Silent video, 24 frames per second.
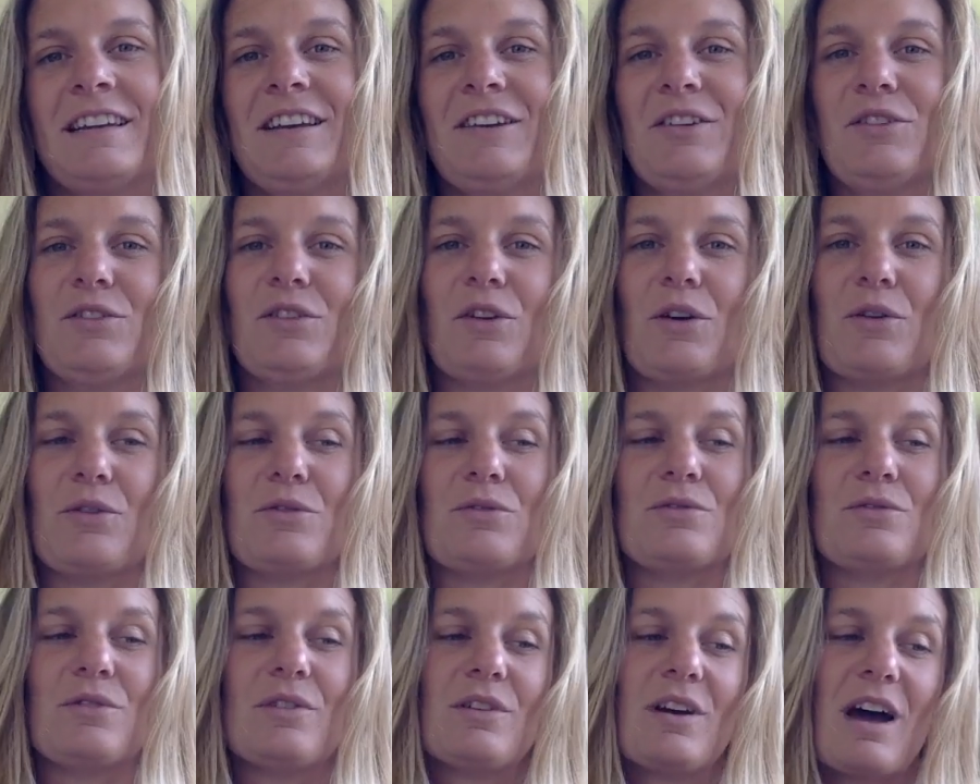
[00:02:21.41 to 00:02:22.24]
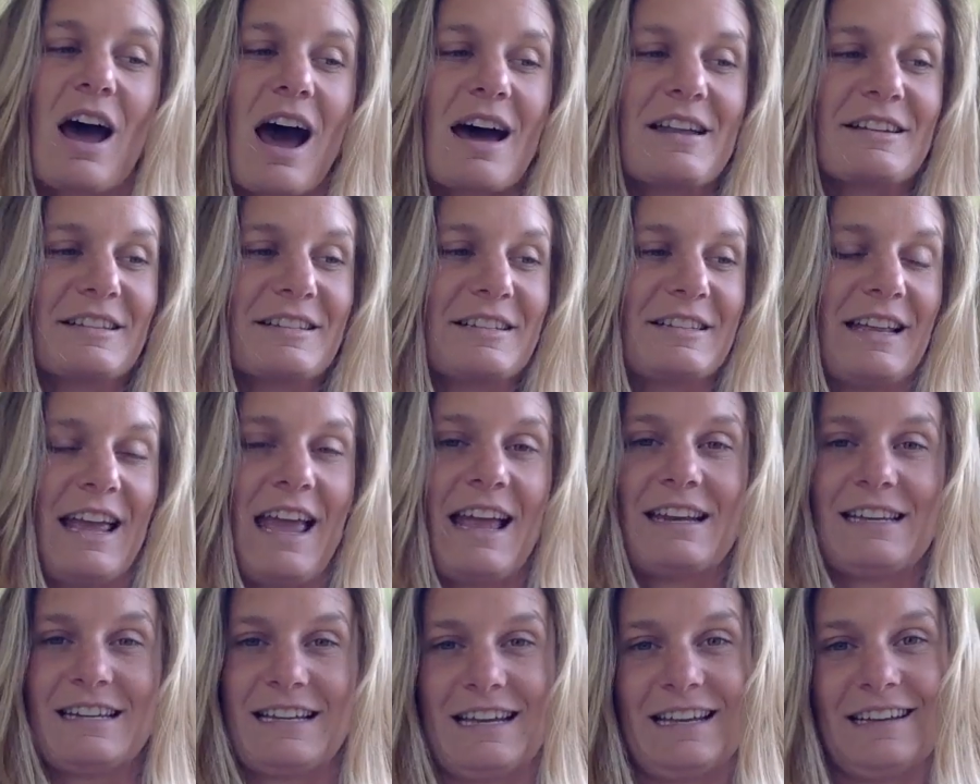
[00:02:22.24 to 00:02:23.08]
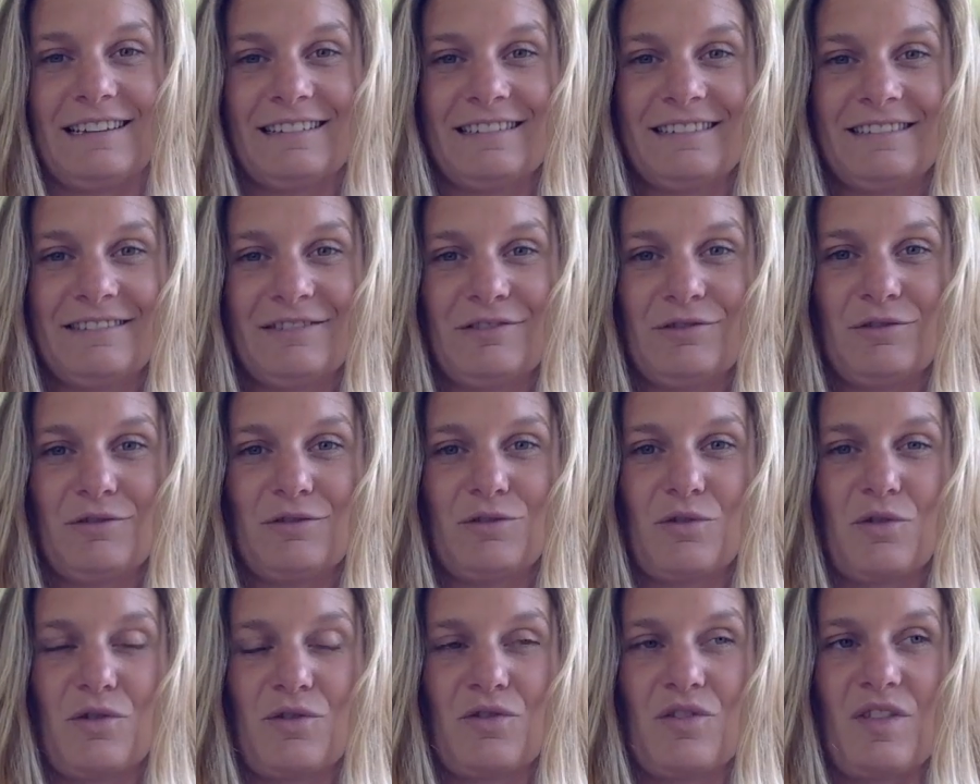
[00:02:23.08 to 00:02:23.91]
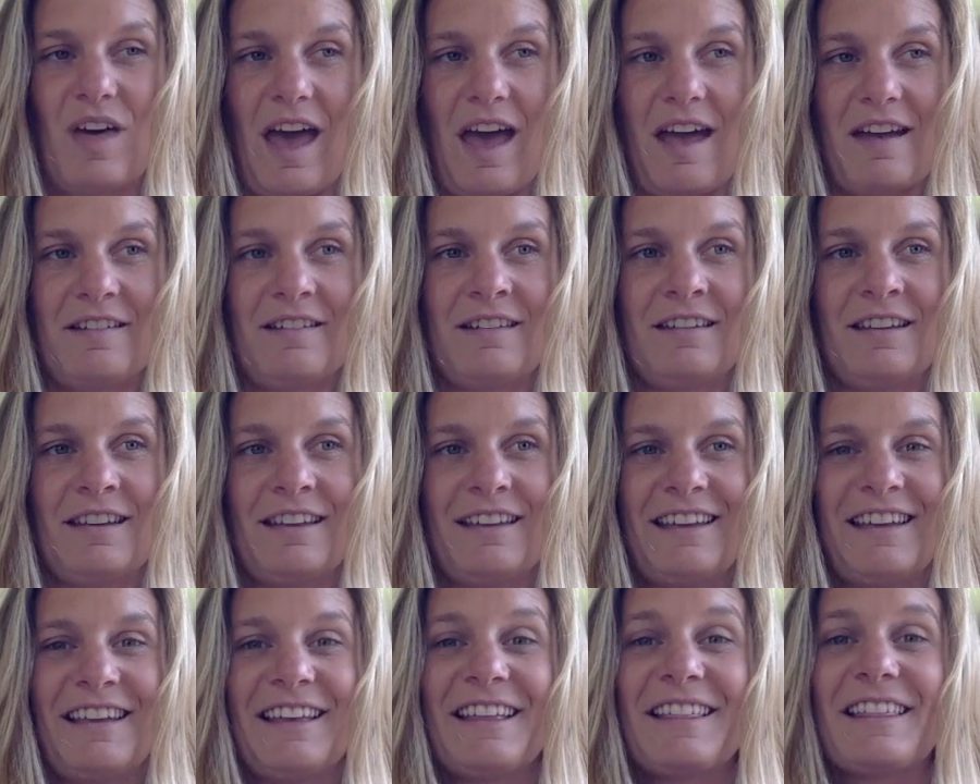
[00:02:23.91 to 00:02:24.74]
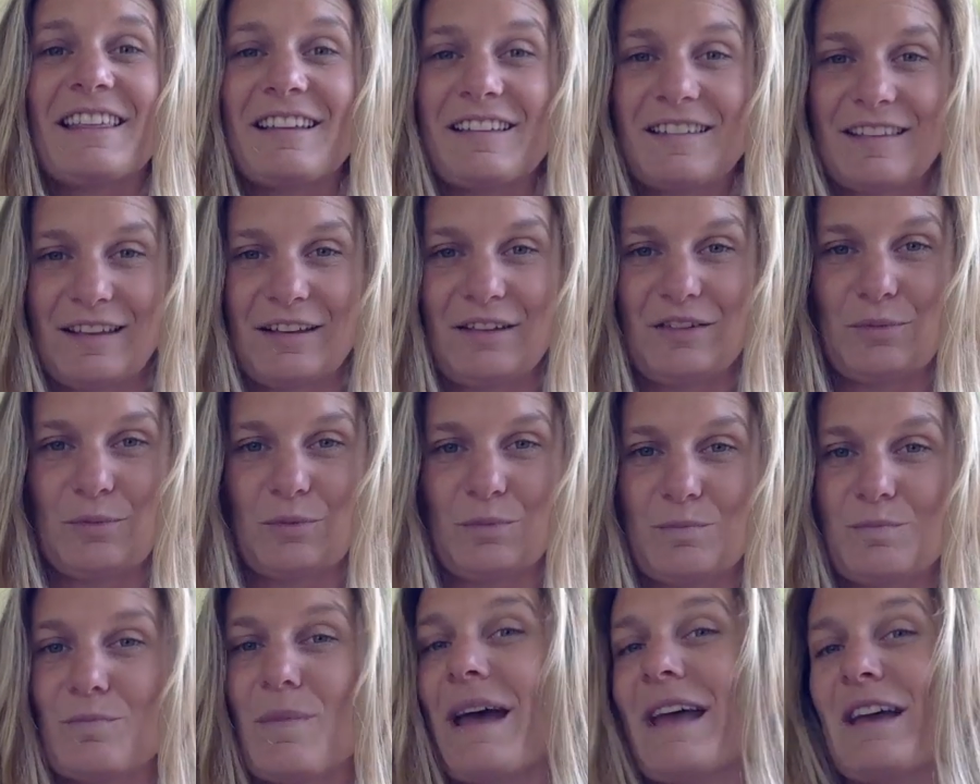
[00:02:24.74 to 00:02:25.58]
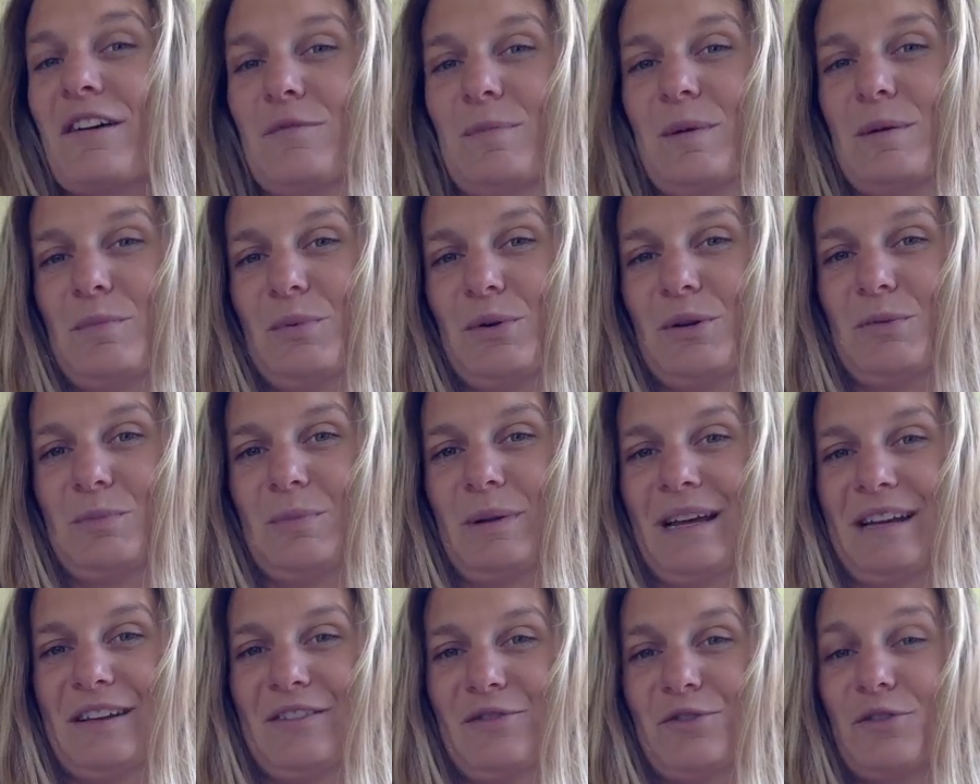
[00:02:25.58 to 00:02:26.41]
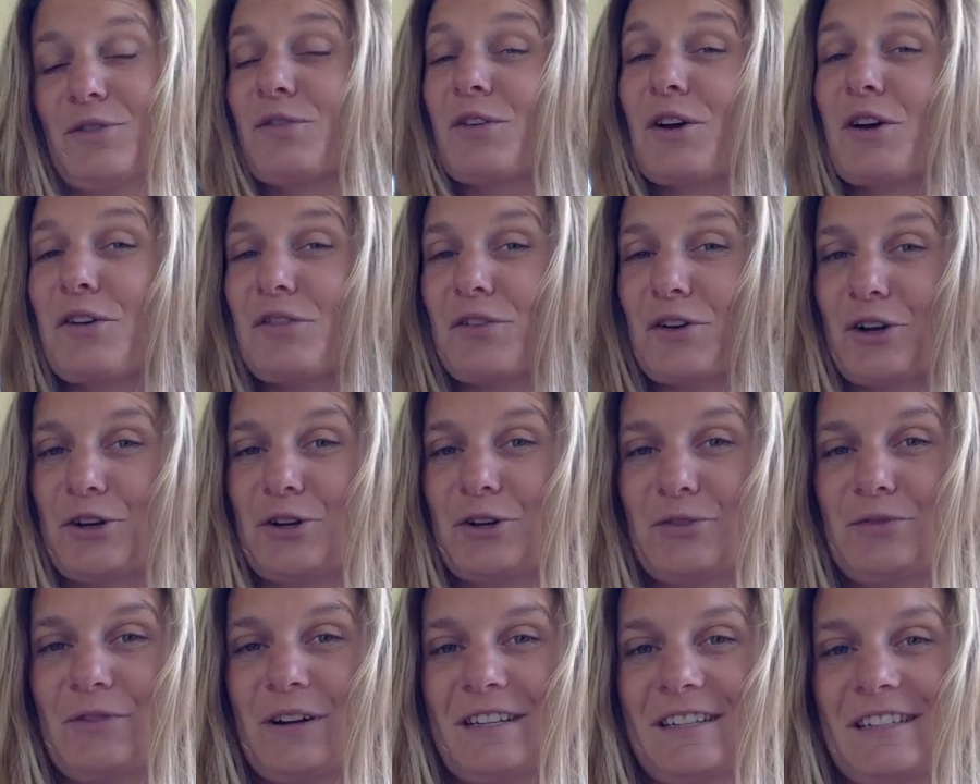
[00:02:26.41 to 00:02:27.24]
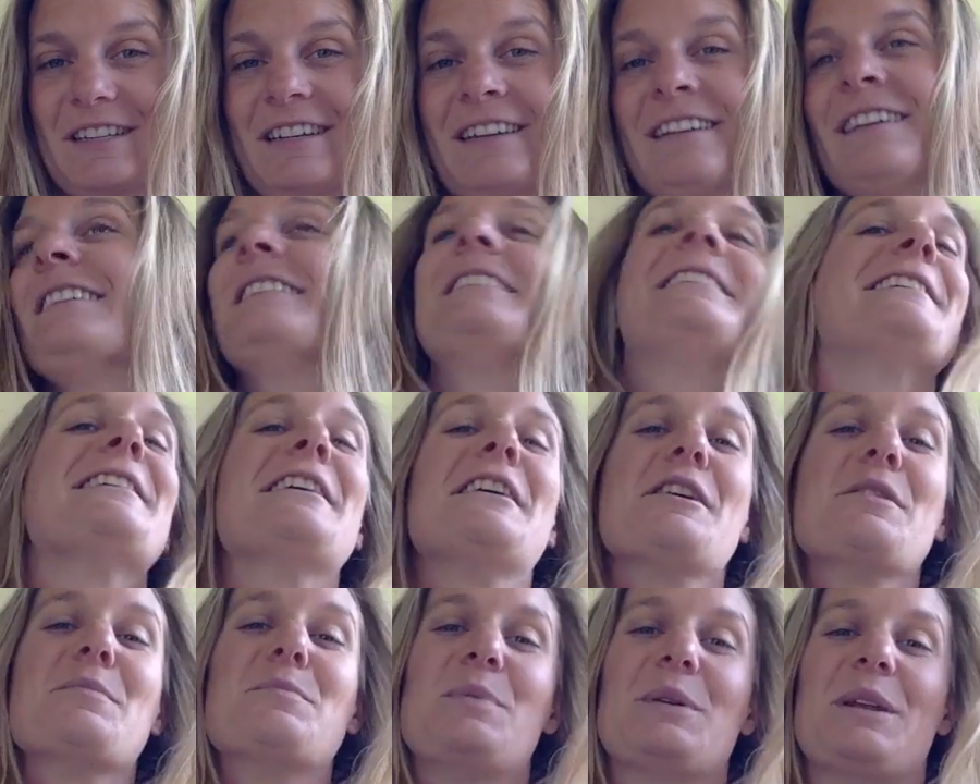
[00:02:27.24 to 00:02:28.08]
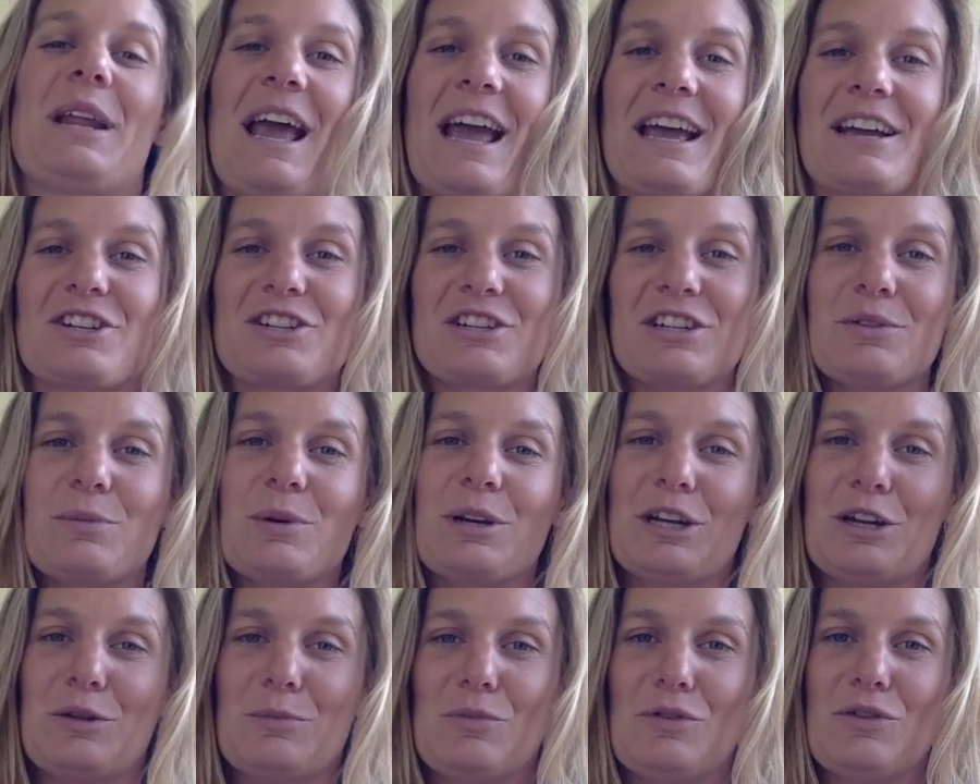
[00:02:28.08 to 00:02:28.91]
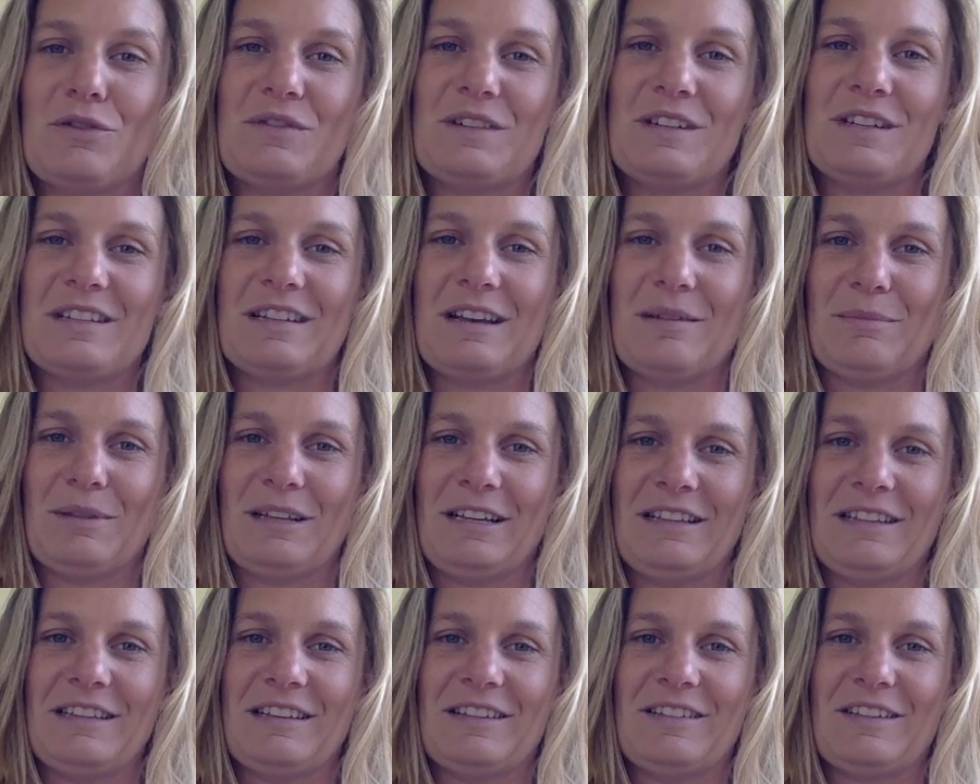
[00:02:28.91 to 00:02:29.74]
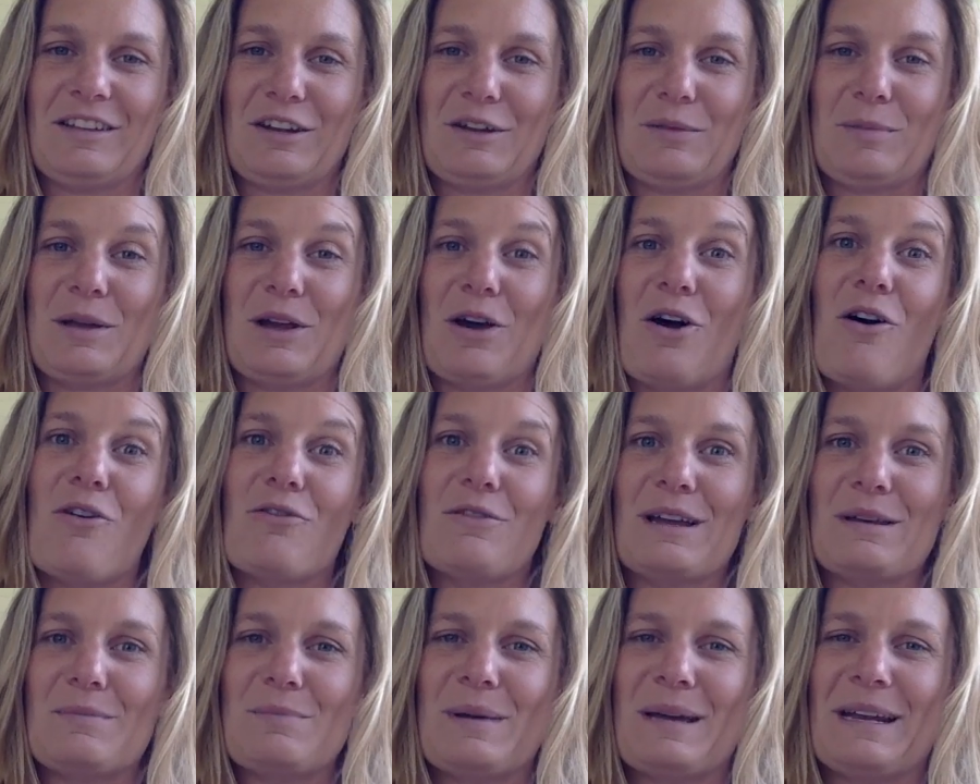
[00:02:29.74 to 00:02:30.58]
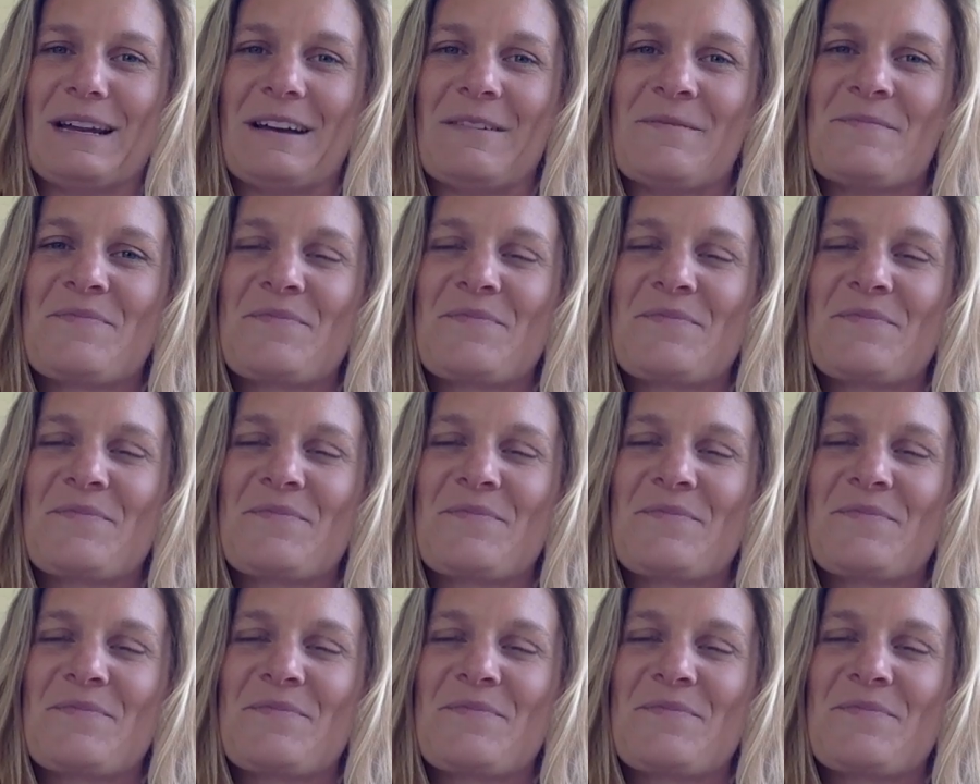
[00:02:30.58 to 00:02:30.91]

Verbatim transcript: So understanding that these things may have been put in place for a very, very good reason, but actually we're going to move to something that's going to be a whole heap better.